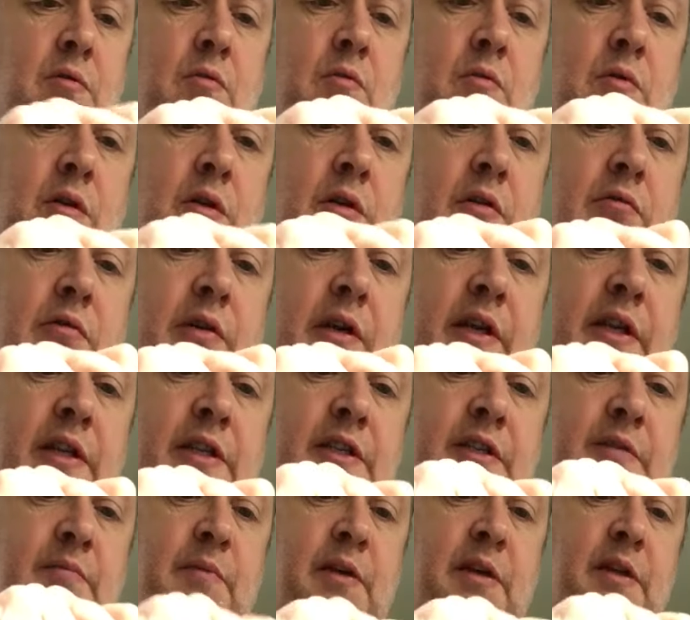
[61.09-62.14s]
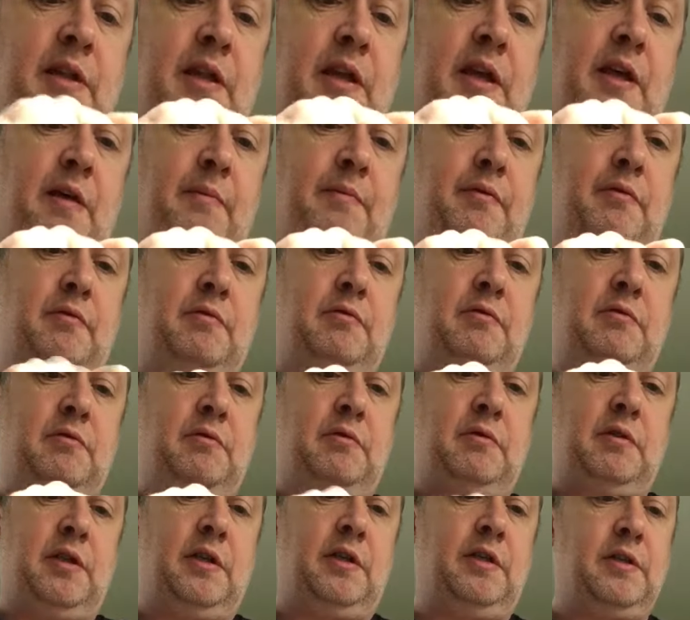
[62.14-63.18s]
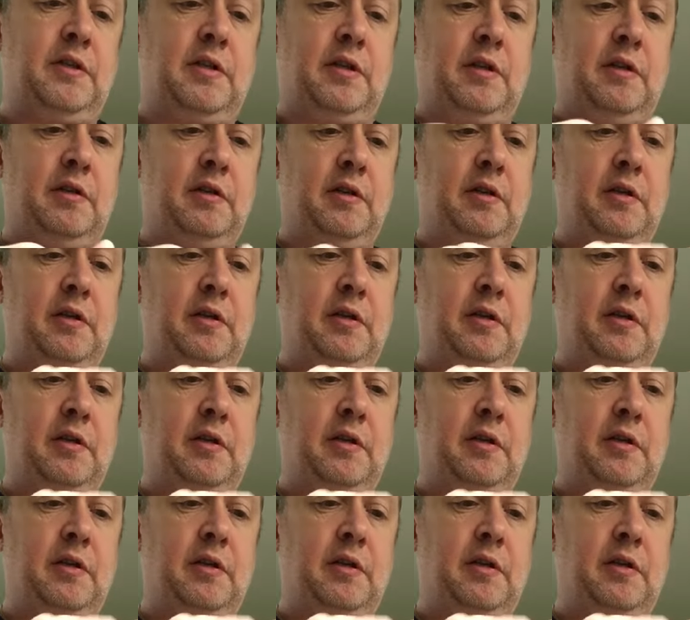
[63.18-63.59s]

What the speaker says: One Granny Smith apple into